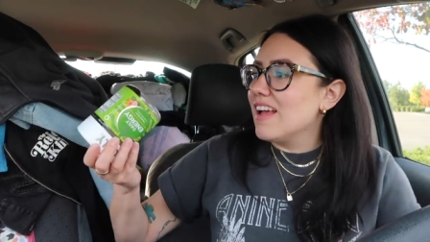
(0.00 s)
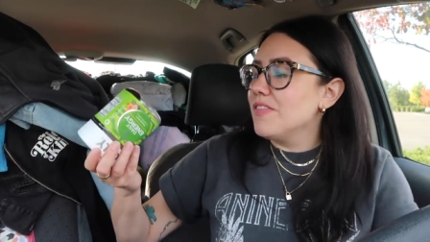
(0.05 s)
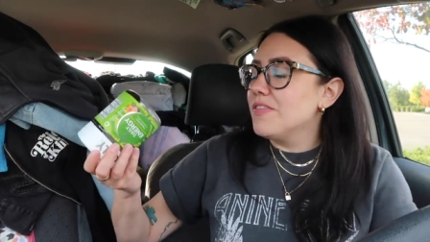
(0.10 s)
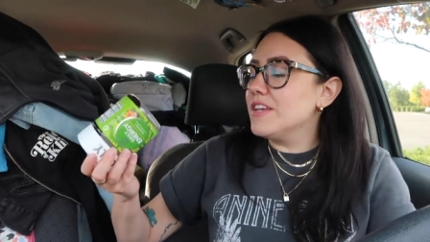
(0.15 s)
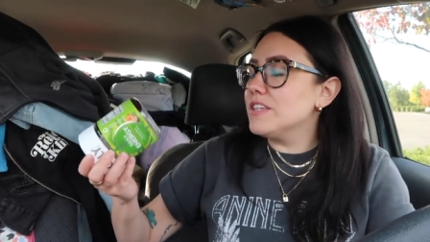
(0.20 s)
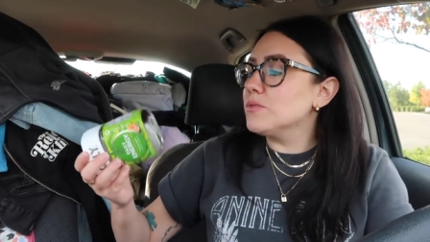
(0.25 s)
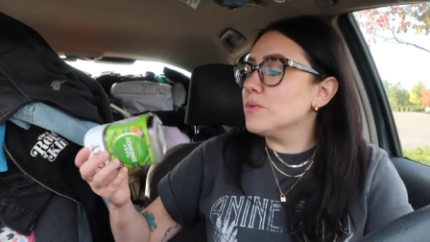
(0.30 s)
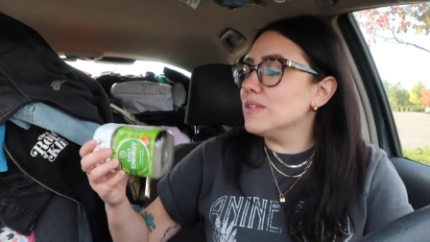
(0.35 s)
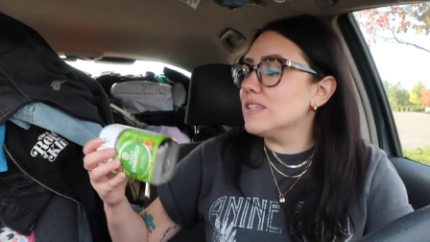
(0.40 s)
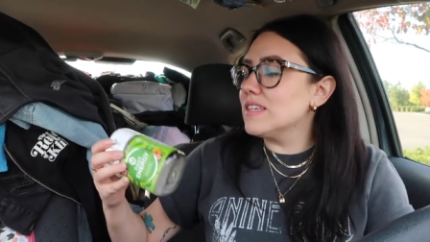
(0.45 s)

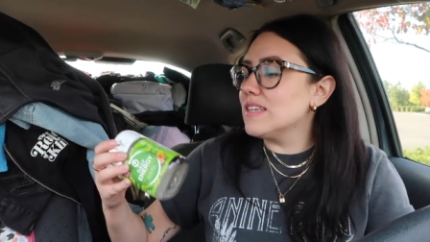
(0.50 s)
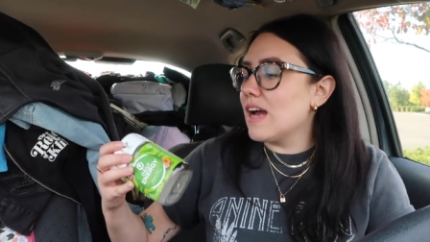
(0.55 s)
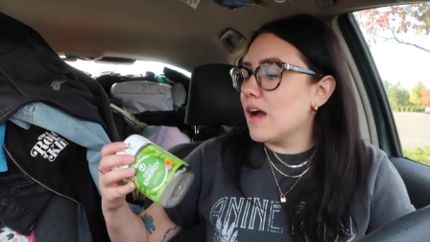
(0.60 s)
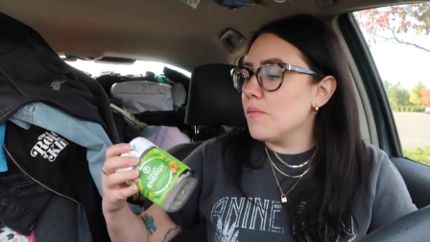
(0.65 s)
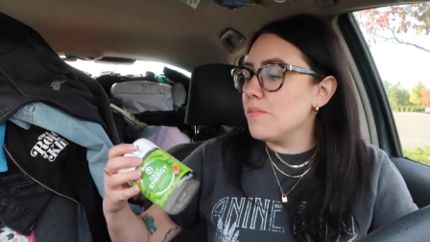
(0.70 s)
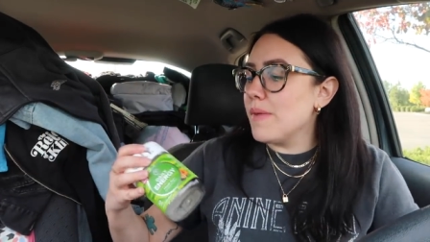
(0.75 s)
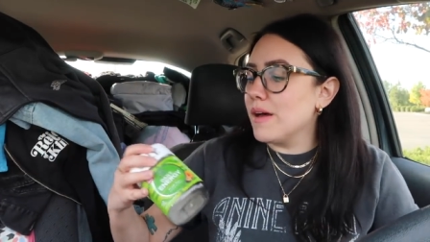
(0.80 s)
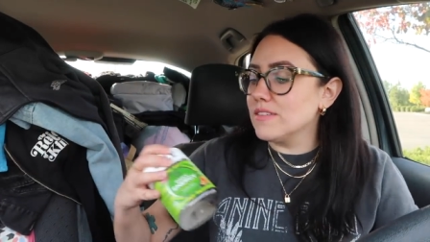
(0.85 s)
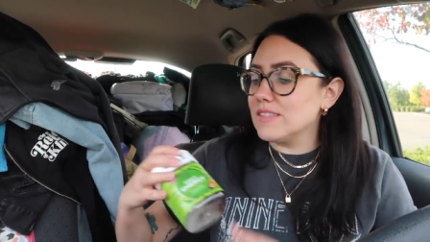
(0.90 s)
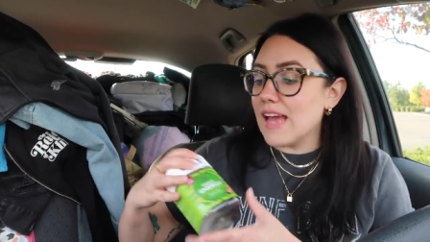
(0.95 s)
This one did
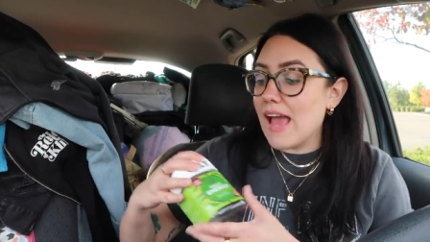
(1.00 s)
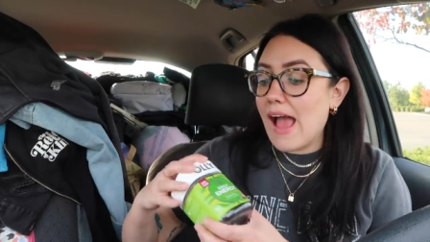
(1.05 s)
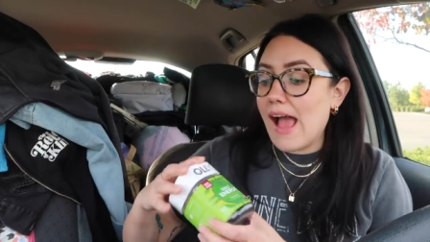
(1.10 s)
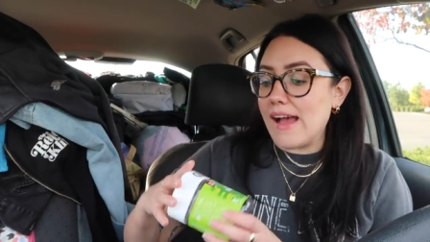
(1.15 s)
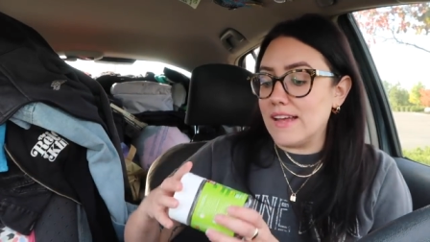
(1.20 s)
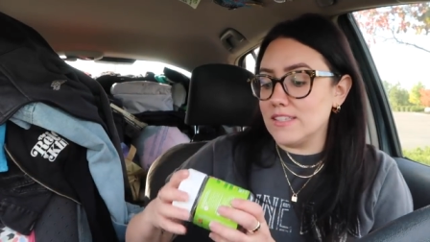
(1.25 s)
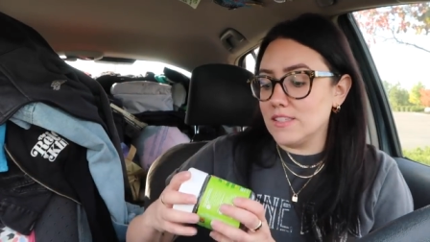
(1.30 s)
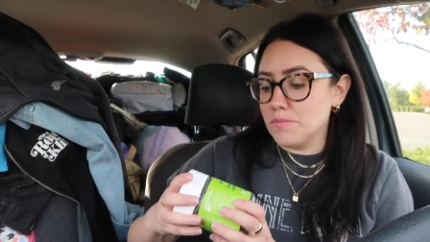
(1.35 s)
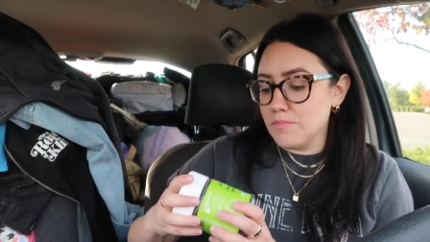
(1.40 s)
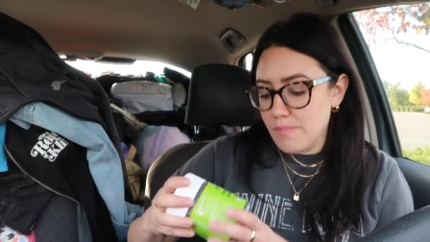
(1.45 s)
not melt
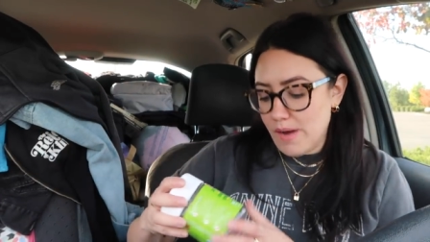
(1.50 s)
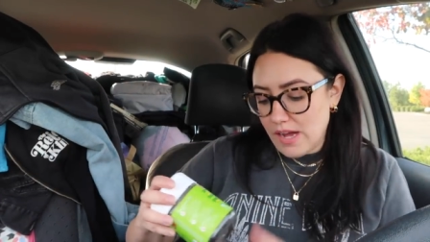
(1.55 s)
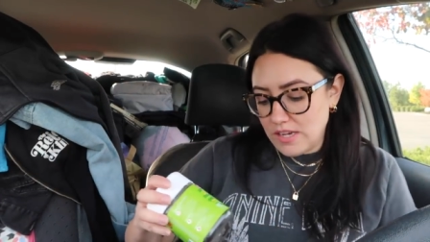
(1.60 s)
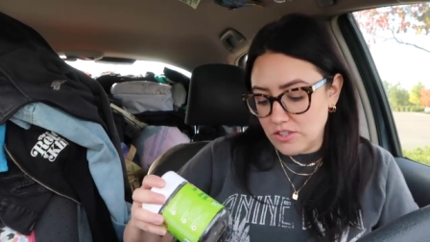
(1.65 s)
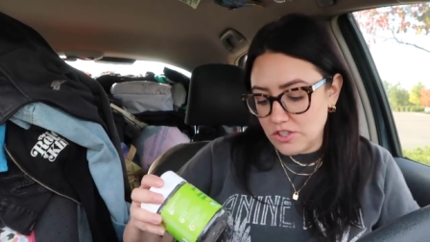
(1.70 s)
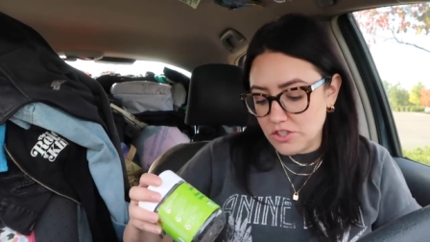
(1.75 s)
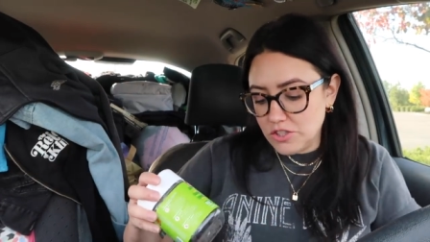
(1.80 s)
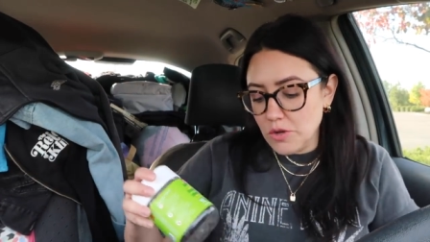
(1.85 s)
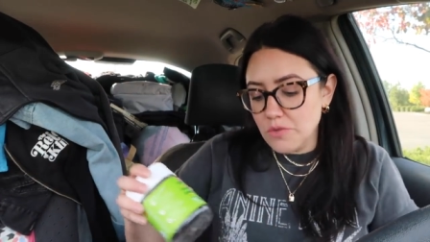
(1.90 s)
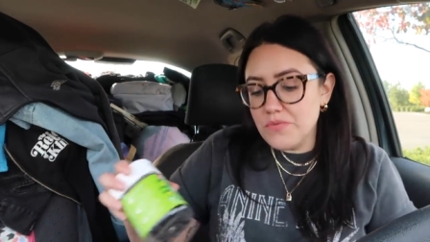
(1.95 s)
as
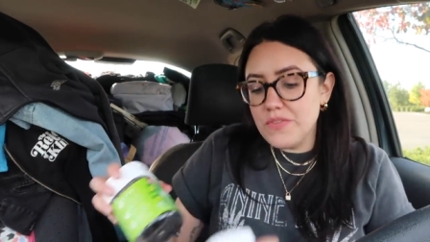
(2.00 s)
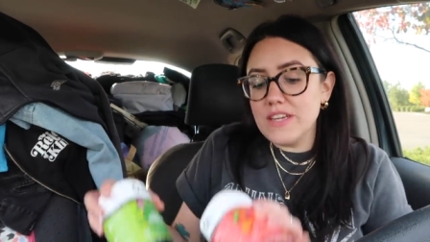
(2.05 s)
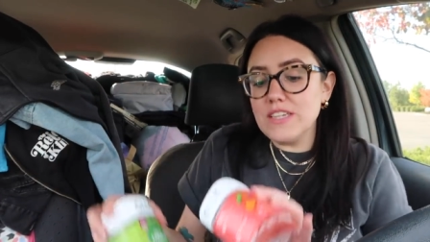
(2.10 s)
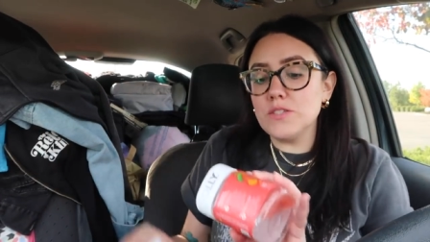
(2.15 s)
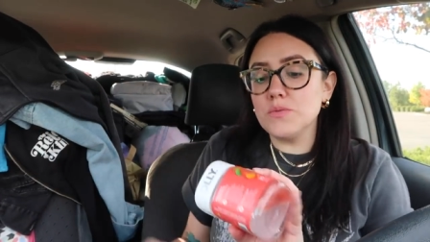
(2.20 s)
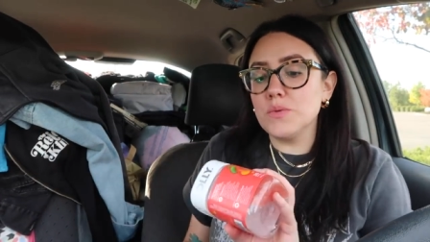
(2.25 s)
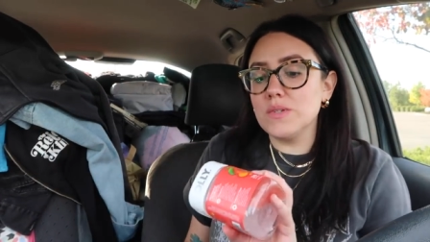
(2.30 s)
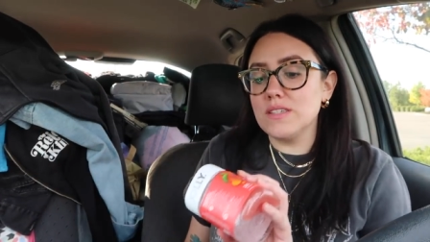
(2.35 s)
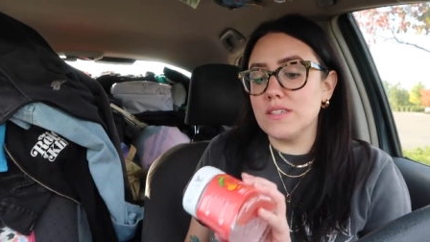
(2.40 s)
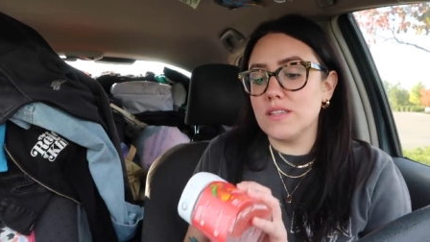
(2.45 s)
much. So
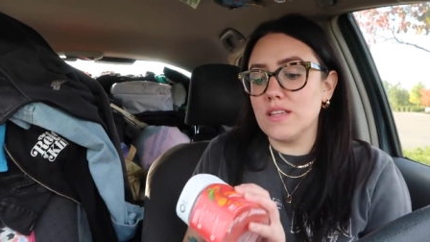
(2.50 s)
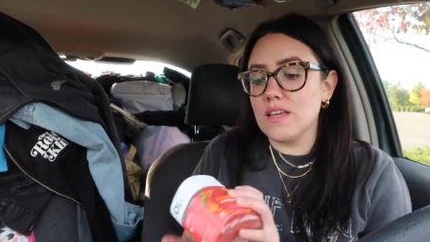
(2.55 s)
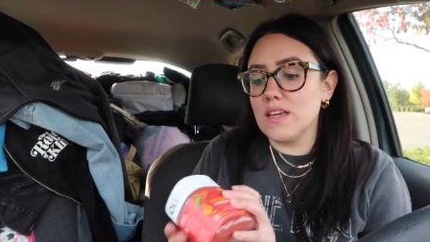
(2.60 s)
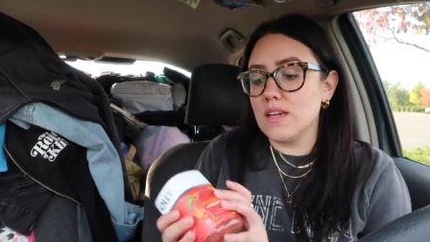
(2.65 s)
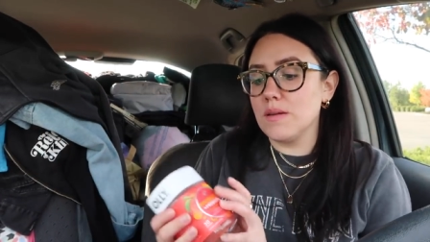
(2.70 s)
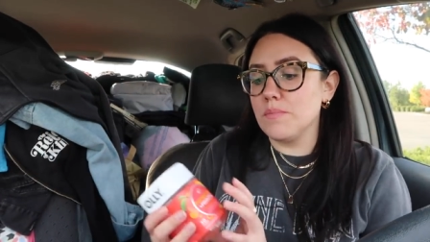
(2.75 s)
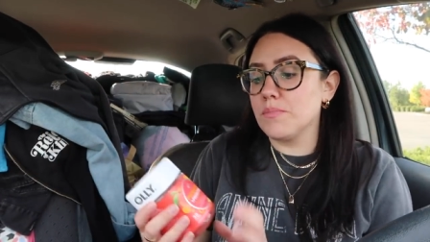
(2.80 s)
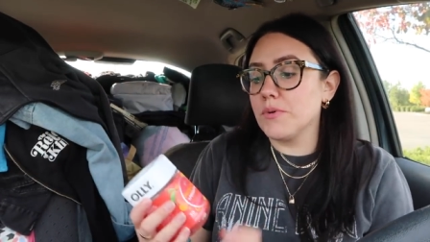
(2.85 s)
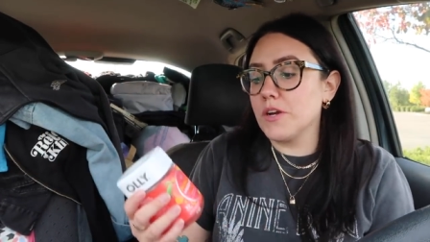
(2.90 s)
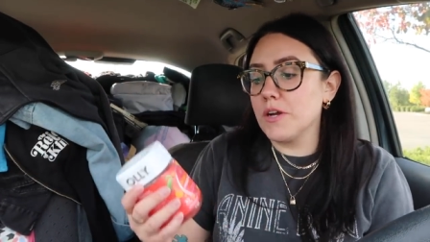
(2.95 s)
this was
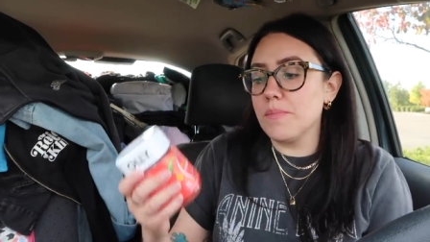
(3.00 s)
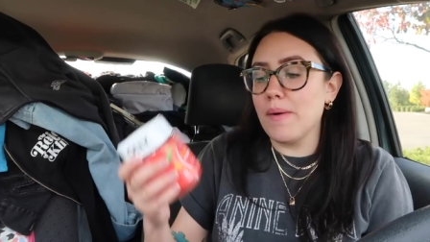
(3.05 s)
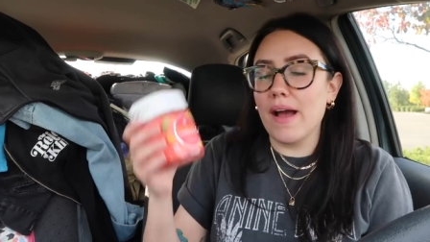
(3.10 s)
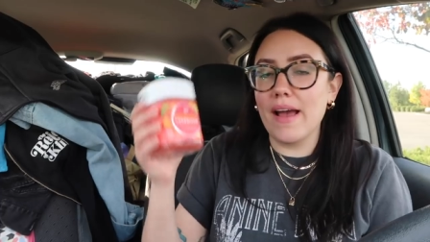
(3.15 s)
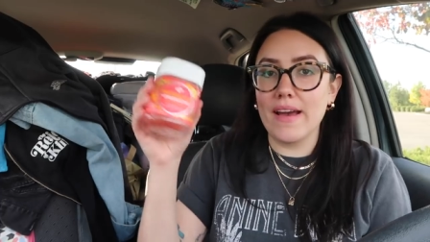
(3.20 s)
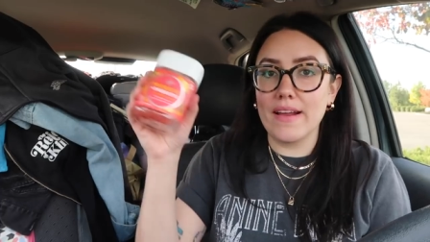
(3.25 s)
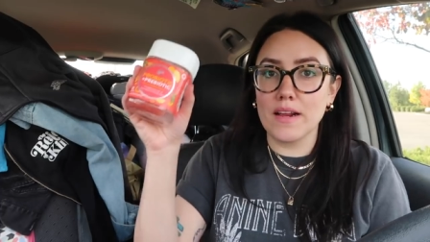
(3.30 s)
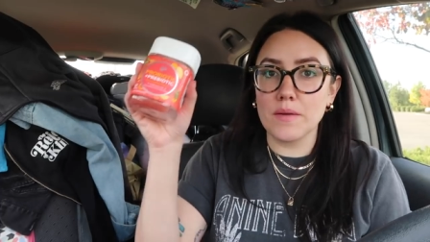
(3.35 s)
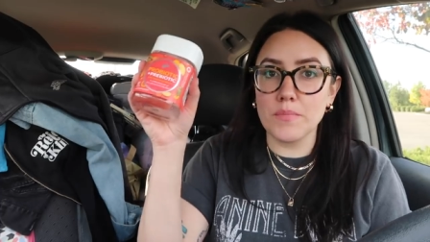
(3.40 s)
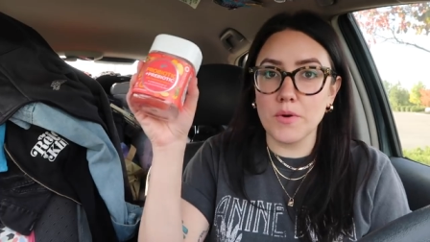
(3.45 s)
the
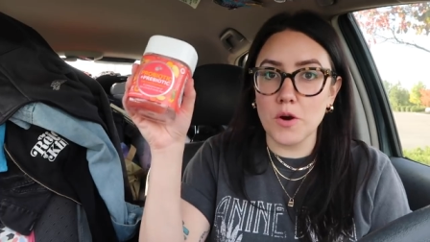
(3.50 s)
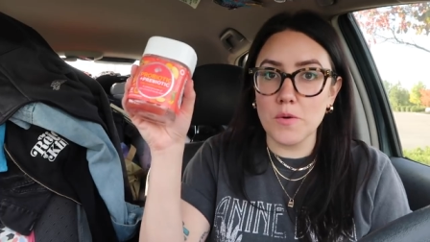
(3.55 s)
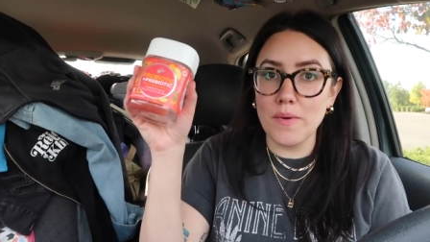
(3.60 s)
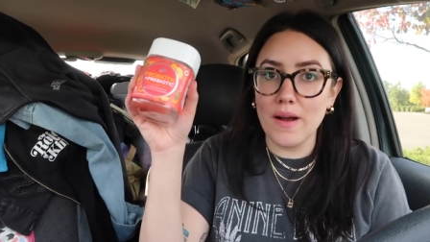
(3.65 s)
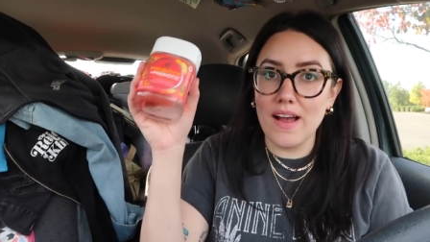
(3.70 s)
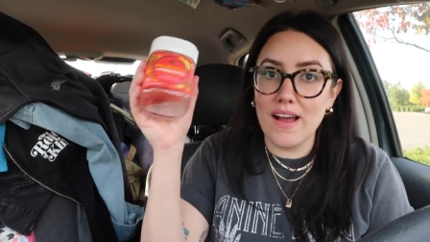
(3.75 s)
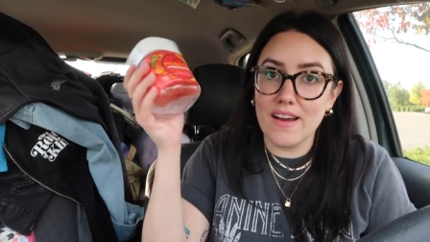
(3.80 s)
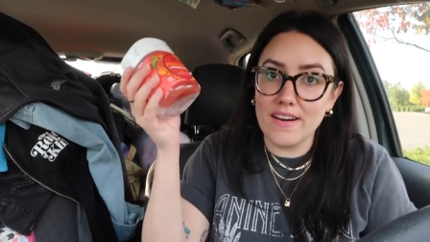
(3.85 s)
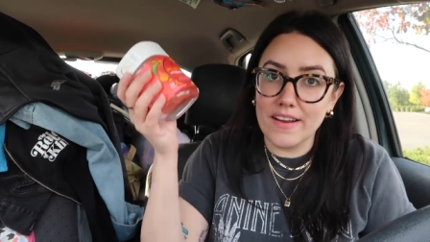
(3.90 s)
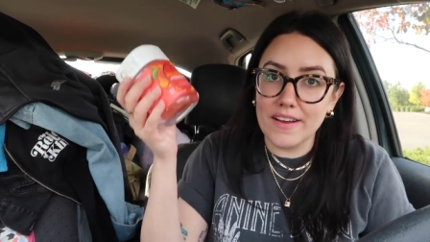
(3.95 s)
prebiotic,
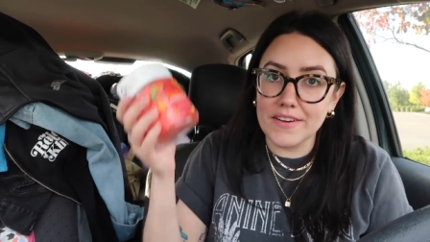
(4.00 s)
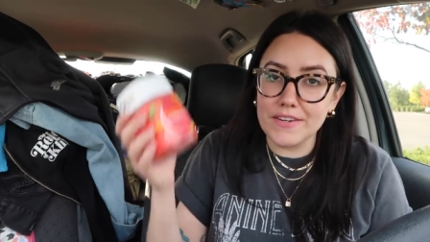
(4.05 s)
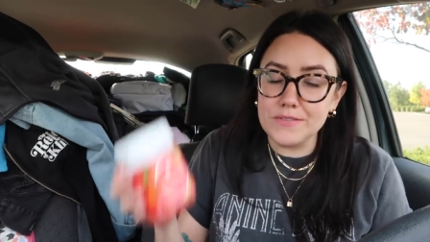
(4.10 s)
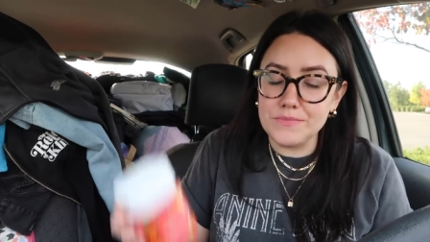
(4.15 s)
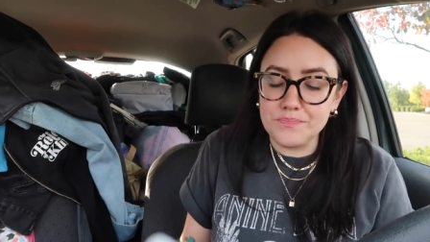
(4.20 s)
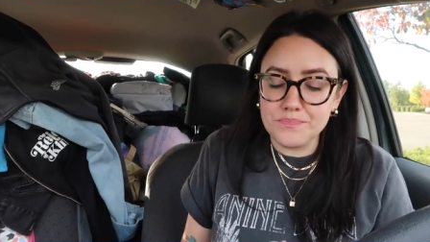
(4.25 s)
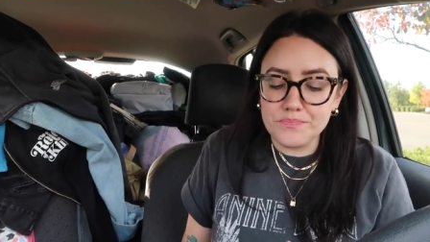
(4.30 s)
probiotic,